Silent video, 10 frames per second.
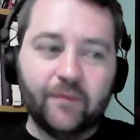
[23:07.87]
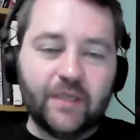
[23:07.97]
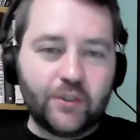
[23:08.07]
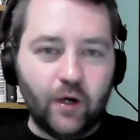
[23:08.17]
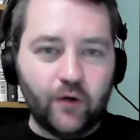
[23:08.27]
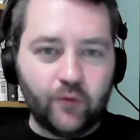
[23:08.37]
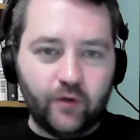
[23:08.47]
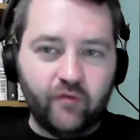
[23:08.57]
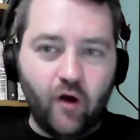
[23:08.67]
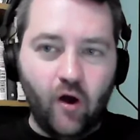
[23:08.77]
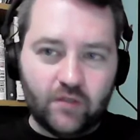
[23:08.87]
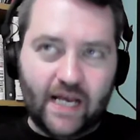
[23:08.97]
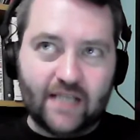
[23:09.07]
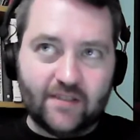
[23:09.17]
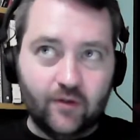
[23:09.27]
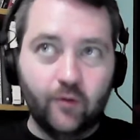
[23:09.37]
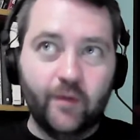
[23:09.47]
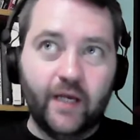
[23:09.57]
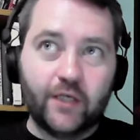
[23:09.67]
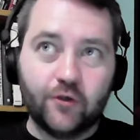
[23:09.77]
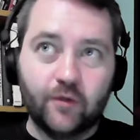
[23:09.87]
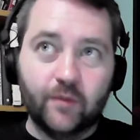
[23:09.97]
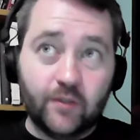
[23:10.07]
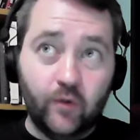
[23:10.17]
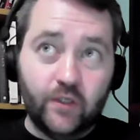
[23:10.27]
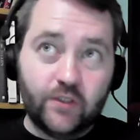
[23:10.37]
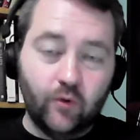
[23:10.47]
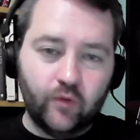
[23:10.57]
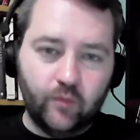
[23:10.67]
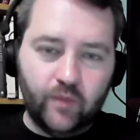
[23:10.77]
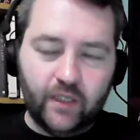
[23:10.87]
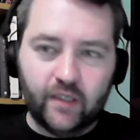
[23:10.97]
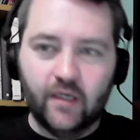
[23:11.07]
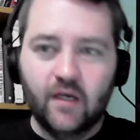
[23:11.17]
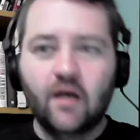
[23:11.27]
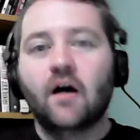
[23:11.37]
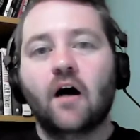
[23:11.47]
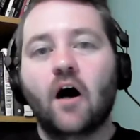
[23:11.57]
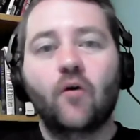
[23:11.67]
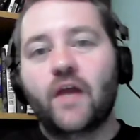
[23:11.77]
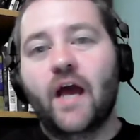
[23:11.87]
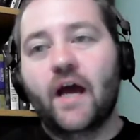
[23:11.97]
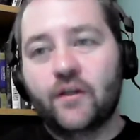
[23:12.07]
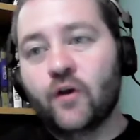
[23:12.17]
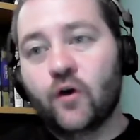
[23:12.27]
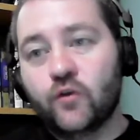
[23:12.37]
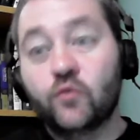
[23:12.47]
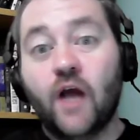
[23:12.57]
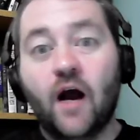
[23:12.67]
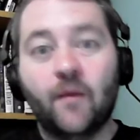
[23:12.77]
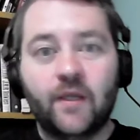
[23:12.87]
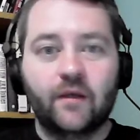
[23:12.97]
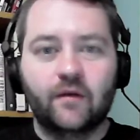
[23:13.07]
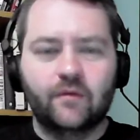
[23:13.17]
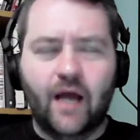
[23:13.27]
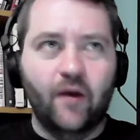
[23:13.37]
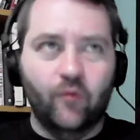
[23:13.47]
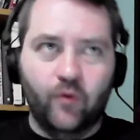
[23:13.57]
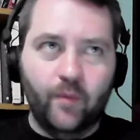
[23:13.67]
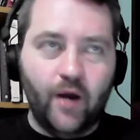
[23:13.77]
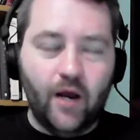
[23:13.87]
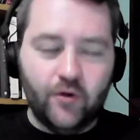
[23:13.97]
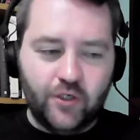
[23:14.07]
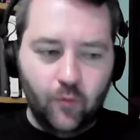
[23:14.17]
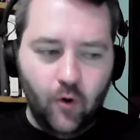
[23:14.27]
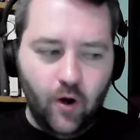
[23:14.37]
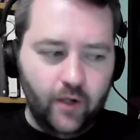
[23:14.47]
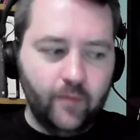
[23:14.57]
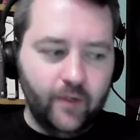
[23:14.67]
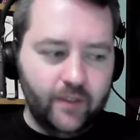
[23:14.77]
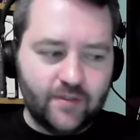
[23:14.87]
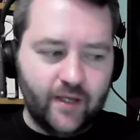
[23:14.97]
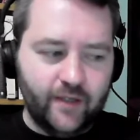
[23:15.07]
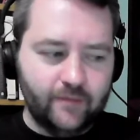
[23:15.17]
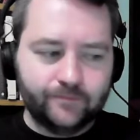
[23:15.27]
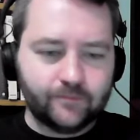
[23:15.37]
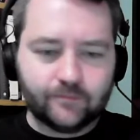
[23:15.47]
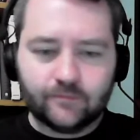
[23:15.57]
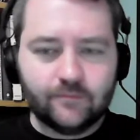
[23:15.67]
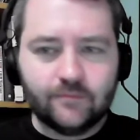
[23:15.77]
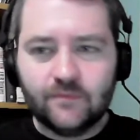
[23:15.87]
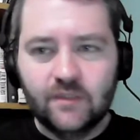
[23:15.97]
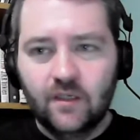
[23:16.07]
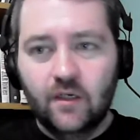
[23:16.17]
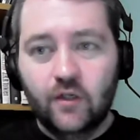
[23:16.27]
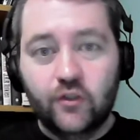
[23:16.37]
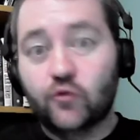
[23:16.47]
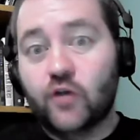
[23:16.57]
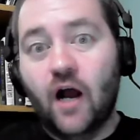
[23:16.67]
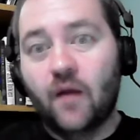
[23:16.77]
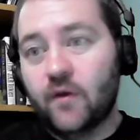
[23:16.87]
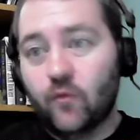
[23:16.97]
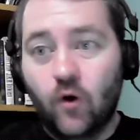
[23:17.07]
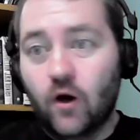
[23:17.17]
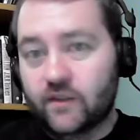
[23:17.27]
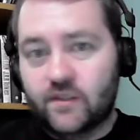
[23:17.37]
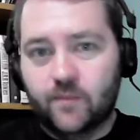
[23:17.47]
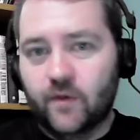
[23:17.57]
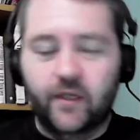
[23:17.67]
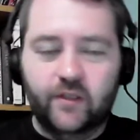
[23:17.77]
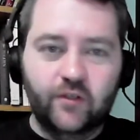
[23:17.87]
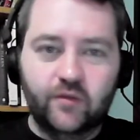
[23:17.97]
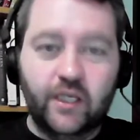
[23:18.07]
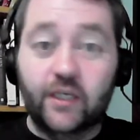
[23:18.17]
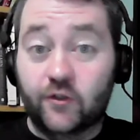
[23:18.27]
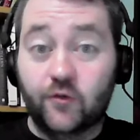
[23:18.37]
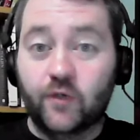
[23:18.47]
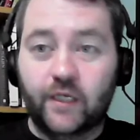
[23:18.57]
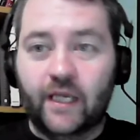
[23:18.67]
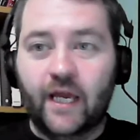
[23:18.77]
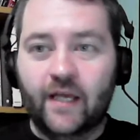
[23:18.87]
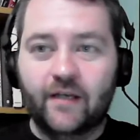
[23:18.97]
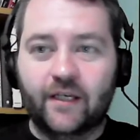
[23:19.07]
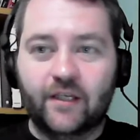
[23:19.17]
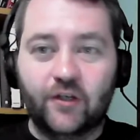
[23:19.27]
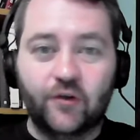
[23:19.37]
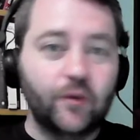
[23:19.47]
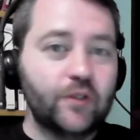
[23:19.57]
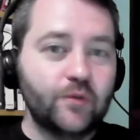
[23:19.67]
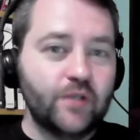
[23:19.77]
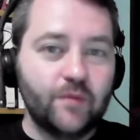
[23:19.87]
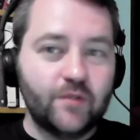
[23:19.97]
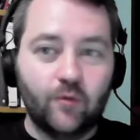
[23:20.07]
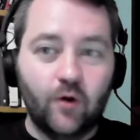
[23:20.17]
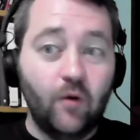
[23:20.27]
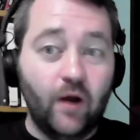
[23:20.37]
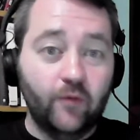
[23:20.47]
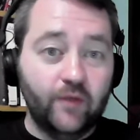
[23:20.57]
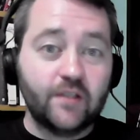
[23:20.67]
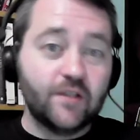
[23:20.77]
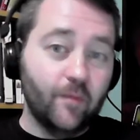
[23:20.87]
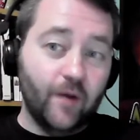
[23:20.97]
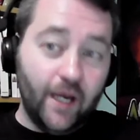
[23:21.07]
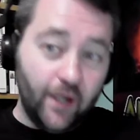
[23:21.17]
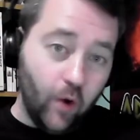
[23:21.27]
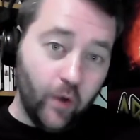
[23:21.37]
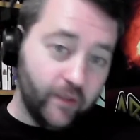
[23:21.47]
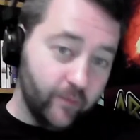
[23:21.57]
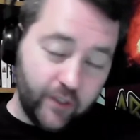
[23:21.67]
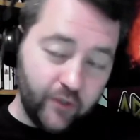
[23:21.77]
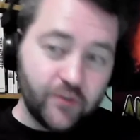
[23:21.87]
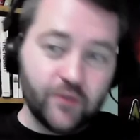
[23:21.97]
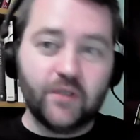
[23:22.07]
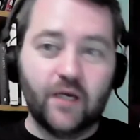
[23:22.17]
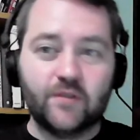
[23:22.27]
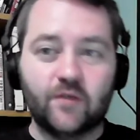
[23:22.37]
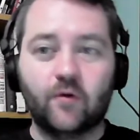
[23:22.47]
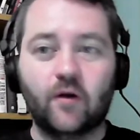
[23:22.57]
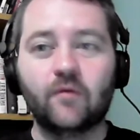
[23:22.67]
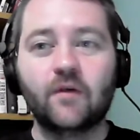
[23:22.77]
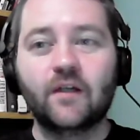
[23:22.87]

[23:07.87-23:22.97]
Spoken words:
it be 2 out of 3 falls adds a little bit extra, but Toni Storm can be like, oh yeah, you got me. I don't remember how she won, but it's like, you got me once, but can you do it again? And can you do it 2 times in a row? I don't think so, but I know I can beat you 2 times in a row.